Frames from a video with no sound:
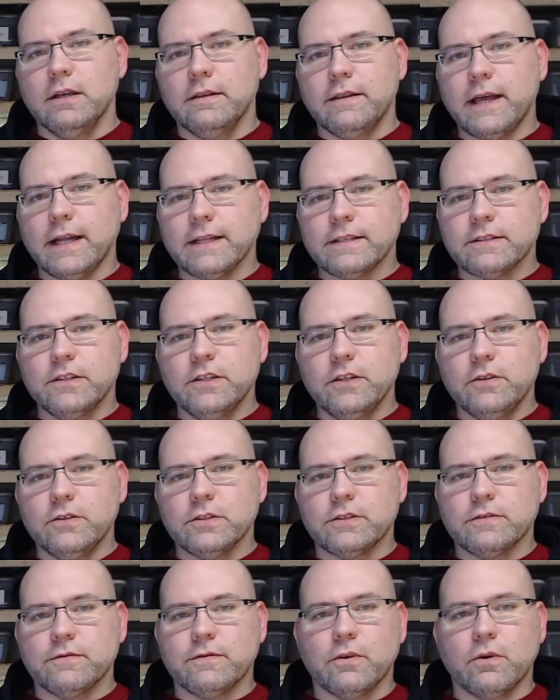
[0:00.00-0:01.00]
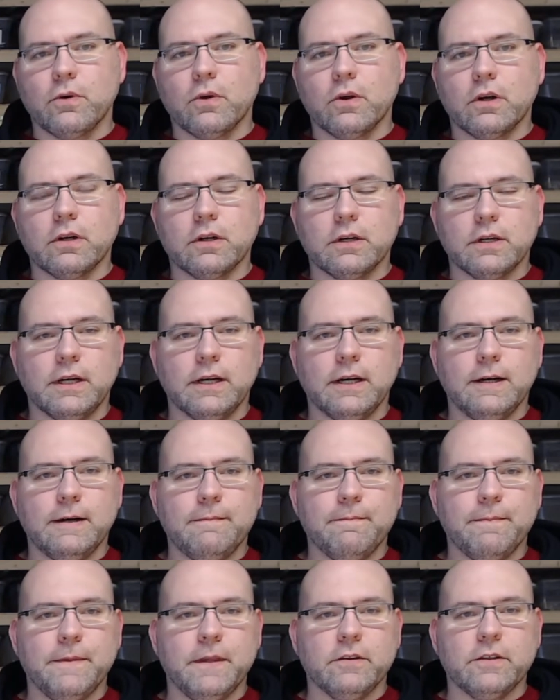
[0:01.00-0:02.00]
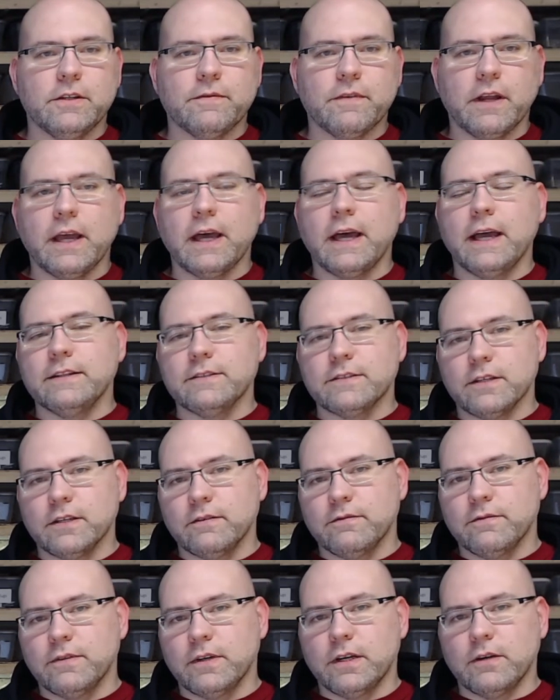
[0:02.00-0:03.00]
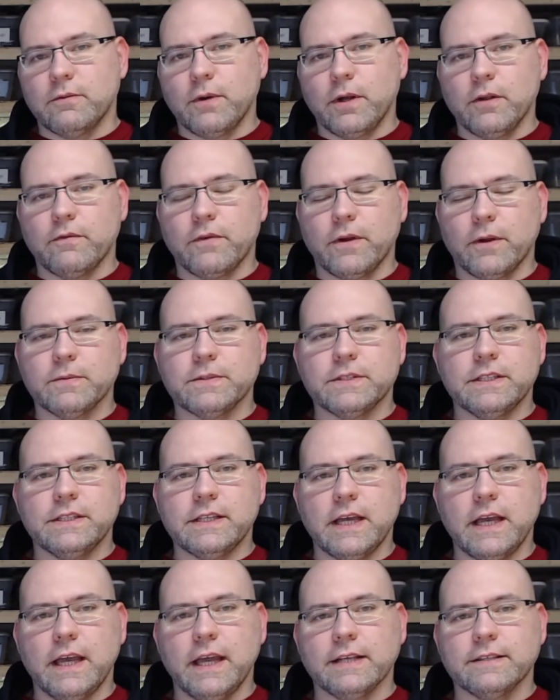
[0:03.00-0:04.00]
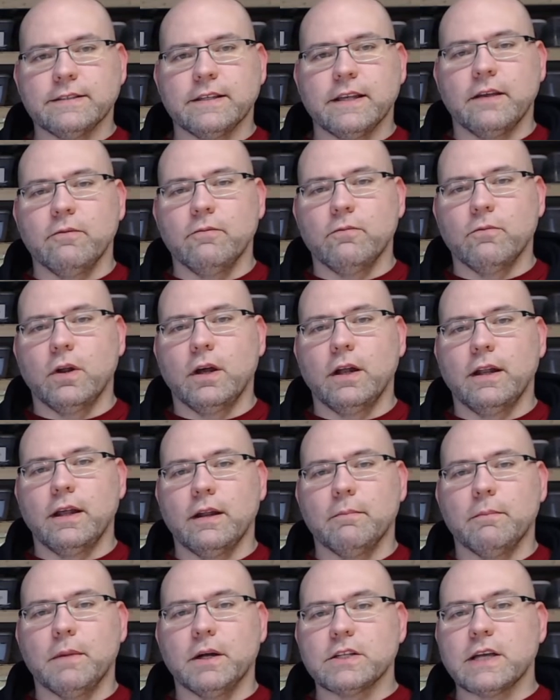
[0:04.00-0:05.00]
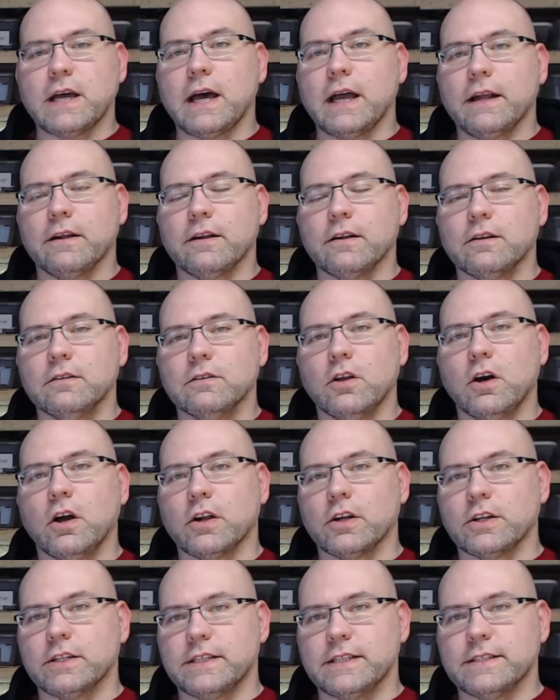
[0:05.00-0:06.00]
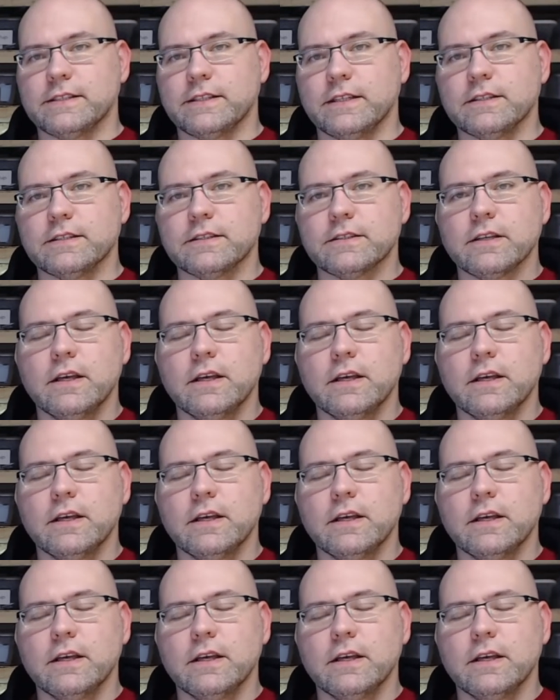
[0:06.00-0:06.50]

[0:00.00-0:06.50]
That's used for different kinds of radio frequency tags that run at a much higher, longer distance.